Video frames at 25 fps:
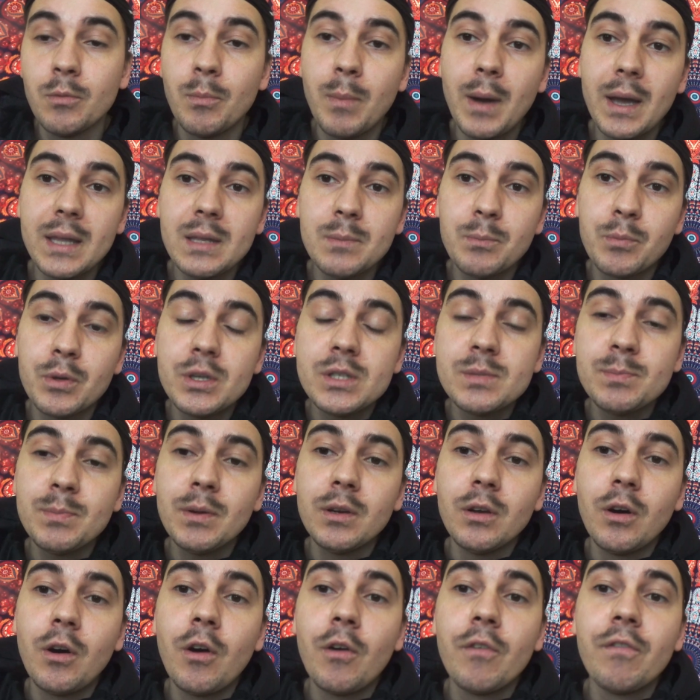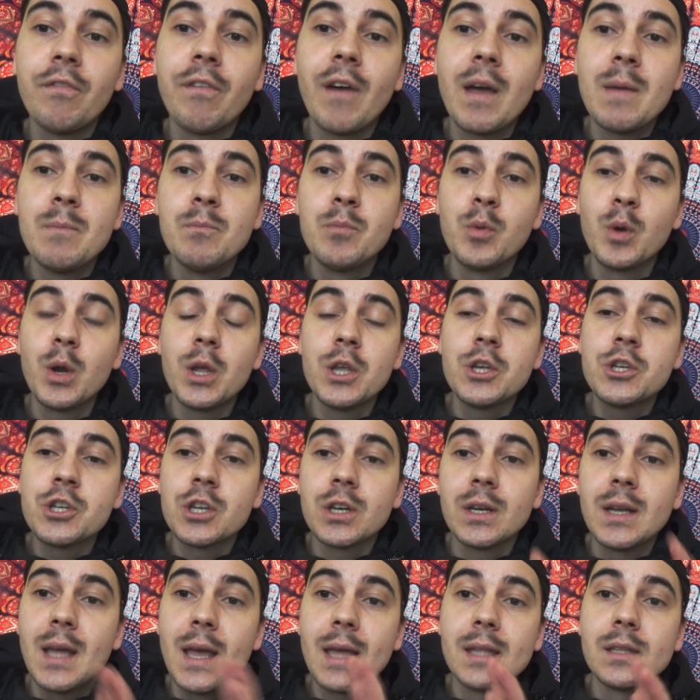by the principle of
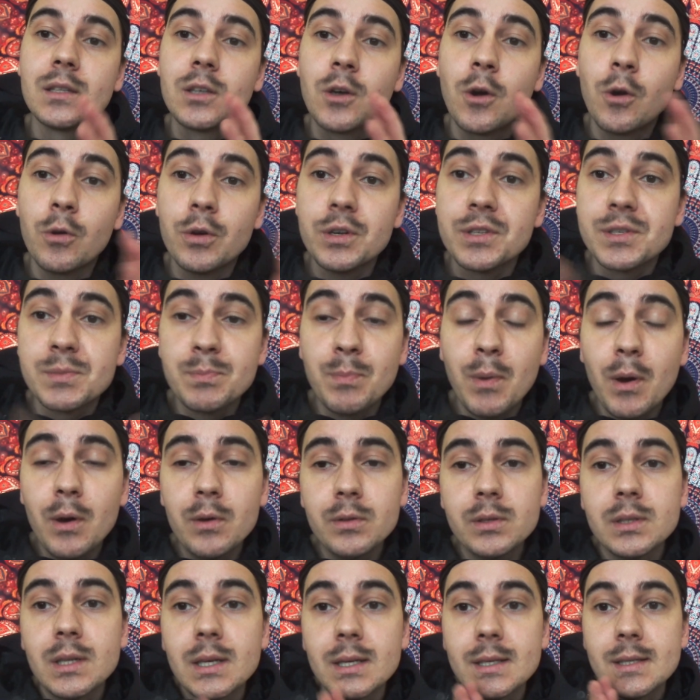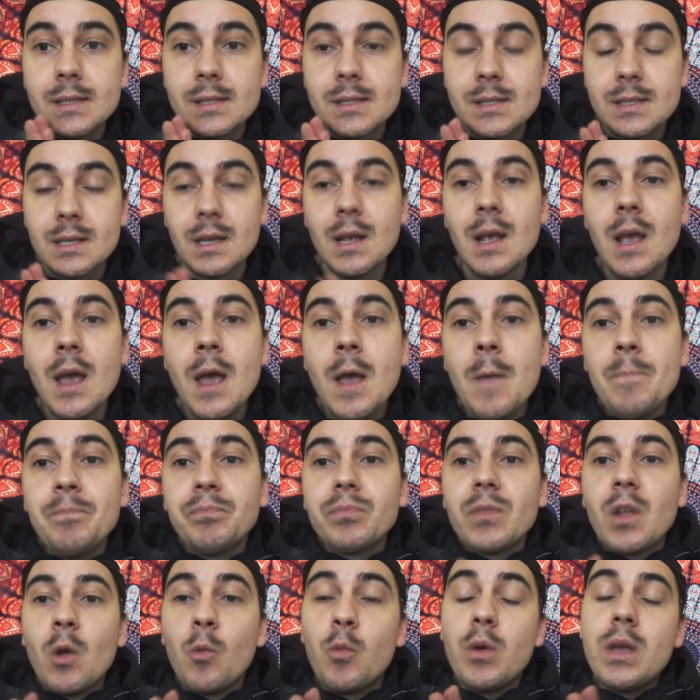vibration and correspondence,
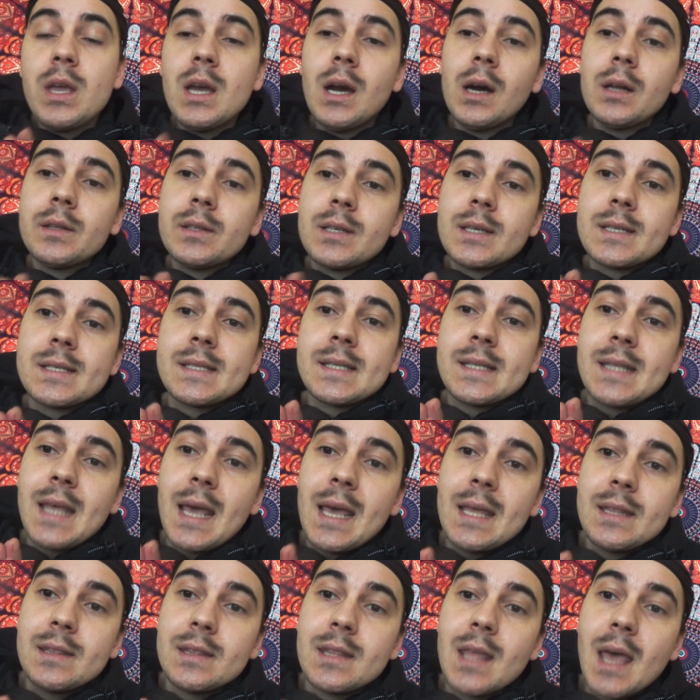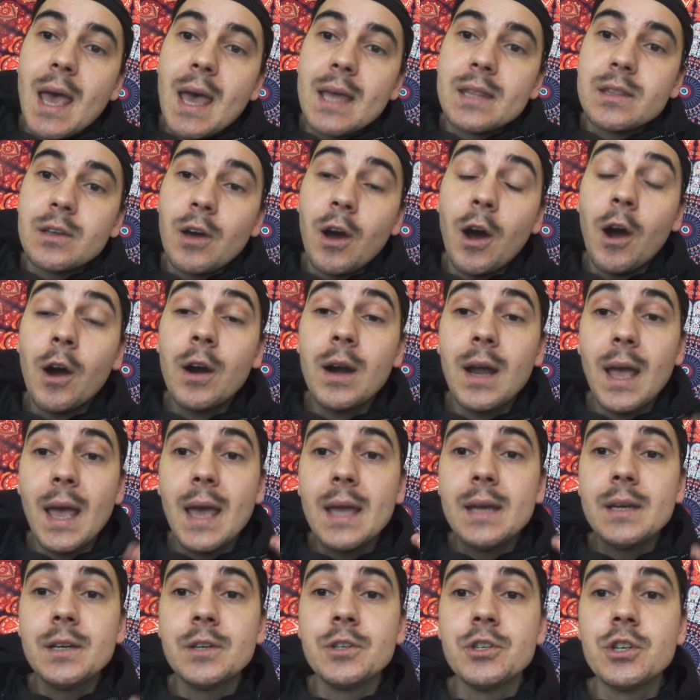we understand that our
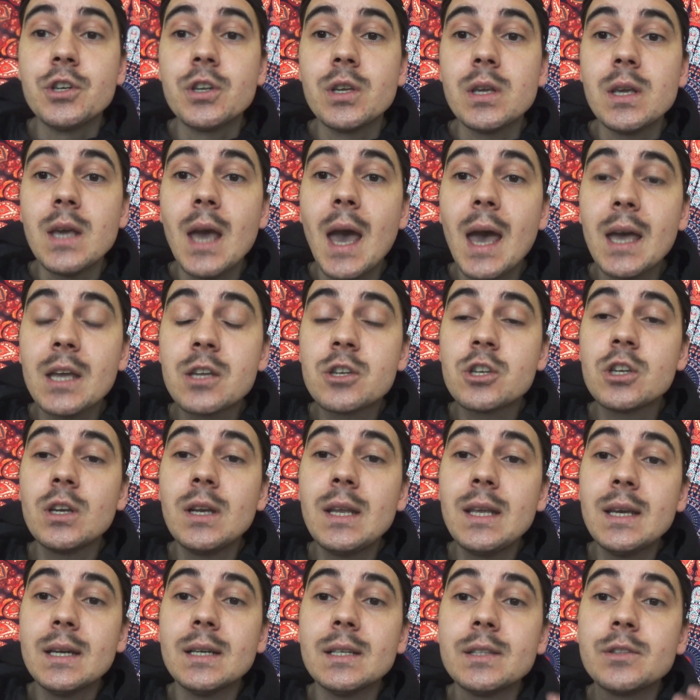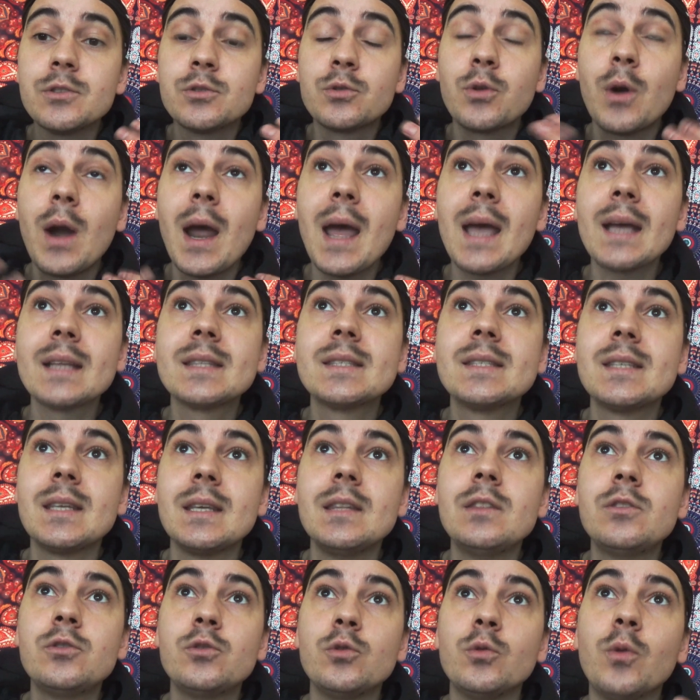energy actually attracts
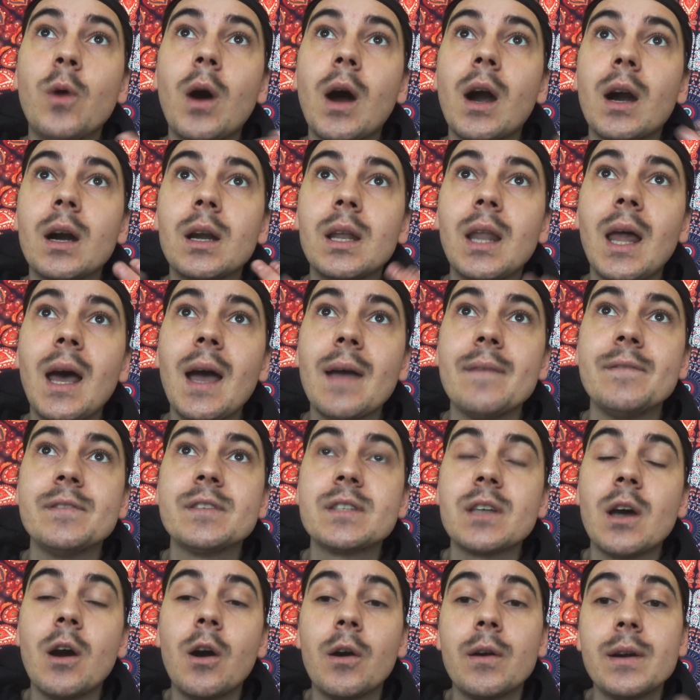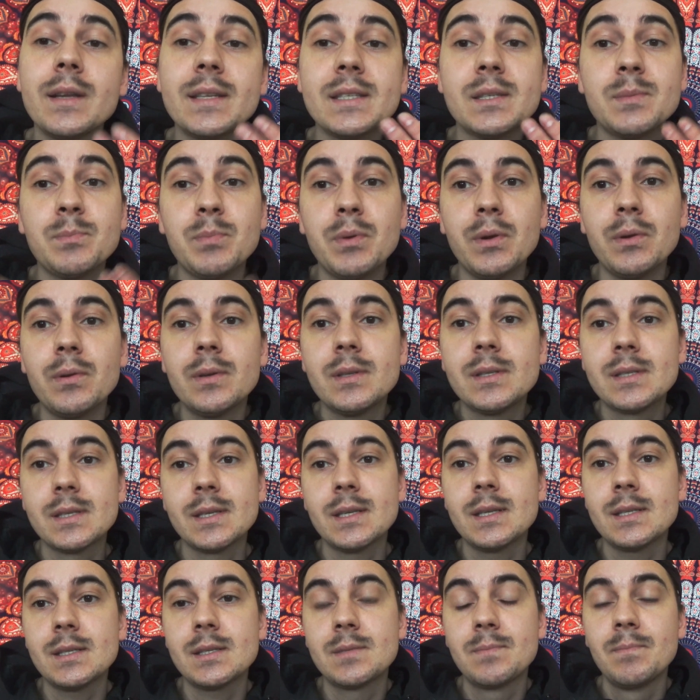into our lives our
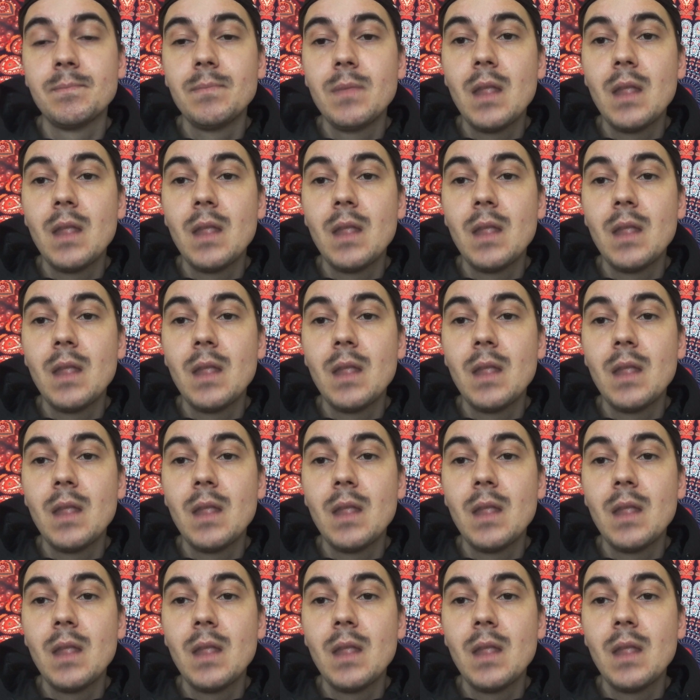experiences.